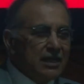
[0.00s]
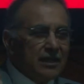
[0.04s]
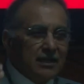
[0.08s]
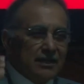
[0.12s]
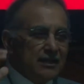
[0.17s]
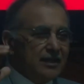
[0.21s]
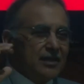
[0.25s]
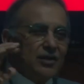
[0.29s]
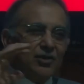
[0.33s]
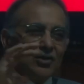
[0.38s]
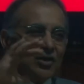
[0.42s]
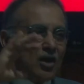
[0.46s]

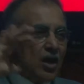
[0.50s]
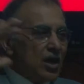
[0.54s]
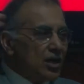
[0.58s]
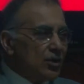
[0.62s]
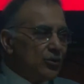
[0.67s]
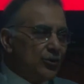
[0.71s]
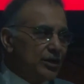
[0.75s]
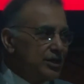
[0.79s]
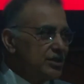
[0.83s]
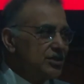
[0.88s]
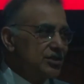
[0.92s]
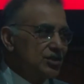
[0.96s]
They're not
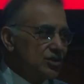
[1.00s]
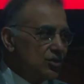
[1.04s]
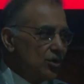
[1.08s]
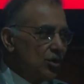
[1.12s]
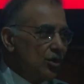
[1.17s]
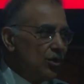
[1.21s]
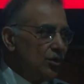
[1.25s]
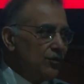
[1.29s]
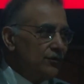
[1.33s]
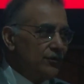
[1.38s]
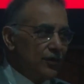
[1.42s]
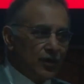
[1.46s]
going to
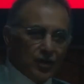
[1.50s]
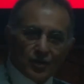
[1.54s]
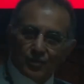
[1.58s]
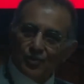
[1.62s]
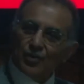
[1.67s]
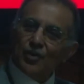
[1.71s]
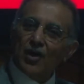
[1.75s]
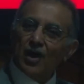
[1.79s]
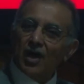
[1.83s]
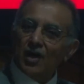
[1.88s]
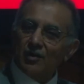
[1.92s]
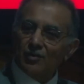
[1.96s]
solve our
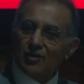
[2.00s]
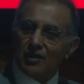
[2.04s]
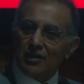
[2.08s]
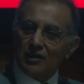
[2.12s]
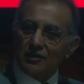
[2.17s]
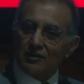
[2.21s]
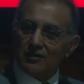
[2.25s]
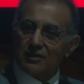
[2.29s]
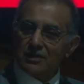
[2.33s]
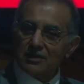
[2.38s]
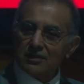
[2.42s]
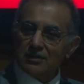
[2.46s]

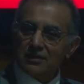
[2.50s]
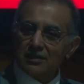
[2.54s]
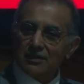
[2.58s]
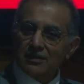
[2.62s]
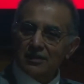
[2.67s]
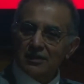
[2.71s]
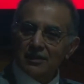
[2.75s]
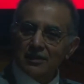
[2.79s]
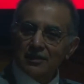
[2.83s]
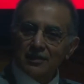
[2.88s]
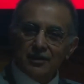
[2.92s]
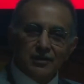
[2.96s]
problems.
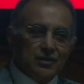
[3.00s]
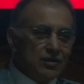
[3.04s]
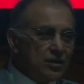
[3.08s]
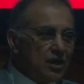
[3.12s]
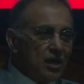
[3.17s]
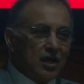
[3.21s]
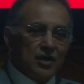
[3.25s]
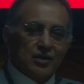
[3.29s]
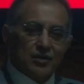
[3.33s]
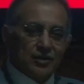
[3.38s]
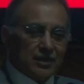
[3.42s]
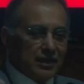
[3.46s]
They're
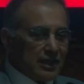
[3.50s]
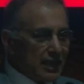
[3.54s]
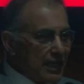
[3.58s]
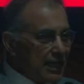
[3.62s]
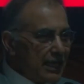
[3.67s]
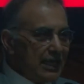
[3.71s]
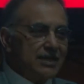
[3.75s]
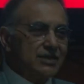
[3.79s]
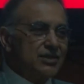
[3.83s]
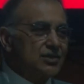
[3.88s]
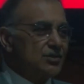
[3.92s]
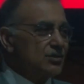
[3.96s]
not going to
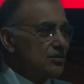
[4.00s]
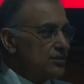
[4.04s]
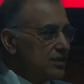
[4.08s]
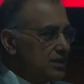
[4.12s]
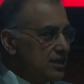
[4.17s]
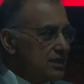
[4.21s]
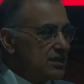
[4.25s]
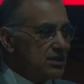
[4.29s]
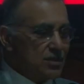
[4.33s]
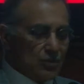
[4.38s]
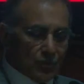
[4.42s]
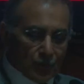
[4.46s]
answer
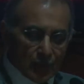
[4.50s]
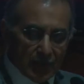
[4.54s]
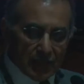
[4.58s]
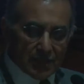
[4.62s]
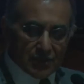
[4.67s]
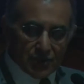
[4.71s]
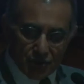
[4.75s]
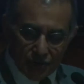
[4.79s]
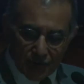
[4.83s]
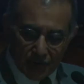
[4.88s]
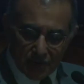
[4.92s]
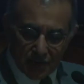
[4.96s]
these
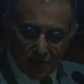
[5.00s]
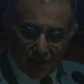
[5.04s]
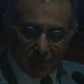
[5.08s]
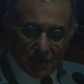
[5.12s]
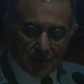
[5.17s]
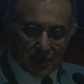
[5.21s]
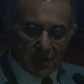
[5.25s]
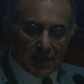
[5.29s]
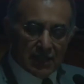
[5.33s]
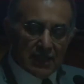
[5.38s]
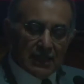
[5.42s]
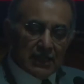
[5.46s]

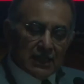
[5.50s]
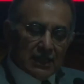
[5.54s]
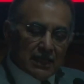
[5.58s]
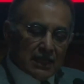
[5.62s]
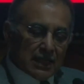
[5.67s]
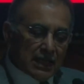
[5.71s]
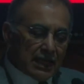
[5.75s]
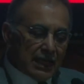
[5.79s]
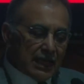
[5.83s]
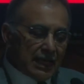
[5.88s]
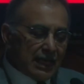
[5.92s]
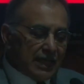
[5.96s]
questions.
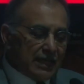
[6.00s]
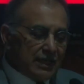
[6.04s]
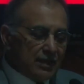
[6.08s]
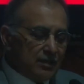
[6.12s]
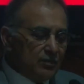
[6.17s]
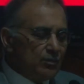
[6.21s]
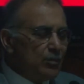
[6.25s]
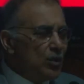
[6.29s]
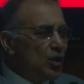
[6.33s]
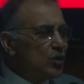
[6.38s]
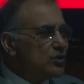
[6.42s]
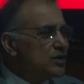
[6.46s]

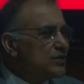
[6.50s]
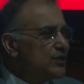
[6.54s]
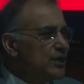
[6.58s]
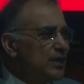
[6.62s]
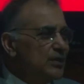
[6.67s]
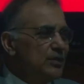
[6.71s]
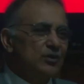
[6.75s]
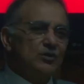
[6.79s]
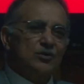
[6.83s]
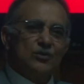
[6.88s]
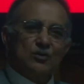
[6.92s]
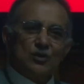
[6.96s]
And most
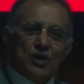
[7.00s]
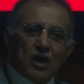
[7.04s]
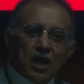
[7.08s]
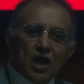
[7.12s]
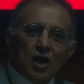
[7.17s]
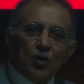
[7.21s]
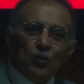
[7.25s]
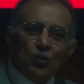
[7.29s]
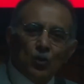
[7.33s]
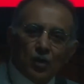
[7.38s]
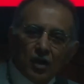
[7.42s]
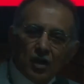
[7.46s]
people do
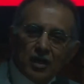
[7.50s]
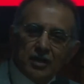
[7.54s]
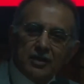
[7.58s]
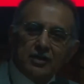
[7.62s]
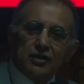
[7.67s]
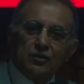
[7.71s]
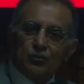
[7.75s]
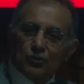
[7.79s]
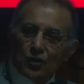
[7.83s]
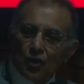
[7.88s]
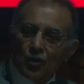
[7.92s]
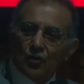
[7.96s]
not want
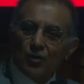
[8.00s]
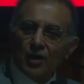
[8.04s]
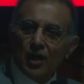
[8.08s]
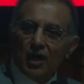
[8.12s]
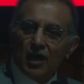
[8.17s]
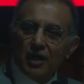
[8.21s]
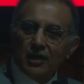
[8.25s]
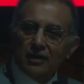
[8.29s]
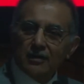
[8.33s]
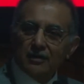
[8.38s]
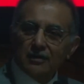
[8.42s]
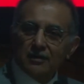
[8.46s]
a
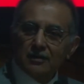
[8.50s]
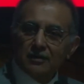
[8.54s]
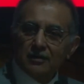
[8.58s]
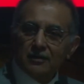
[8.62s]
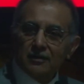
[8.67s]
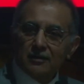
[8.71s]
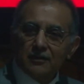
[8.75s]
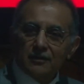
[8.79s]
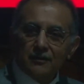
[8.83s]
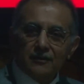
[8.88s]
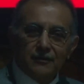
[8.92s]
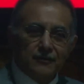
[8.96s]
robot
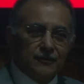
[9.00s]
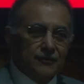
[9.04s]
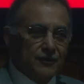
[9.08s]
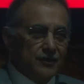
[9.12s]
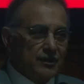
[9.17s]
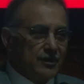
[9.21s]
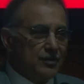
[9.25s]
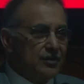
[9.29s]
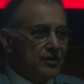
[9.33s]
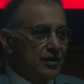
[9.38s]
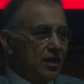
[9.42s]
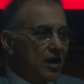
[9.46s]
for
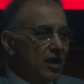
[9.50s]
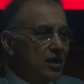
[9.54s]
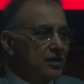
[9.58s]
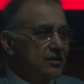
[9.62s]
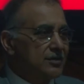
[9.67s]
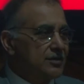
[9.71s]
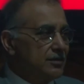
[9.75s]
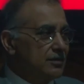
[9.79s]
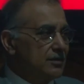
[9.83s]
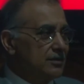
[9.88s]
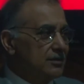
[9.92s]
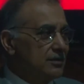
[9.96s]
their doctor.